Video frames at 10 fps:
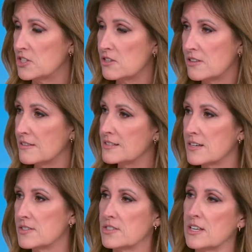Do you think this
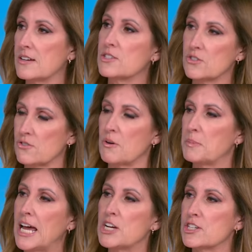is
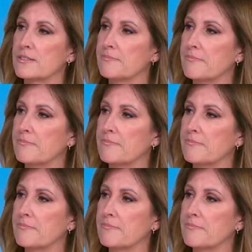discrimination?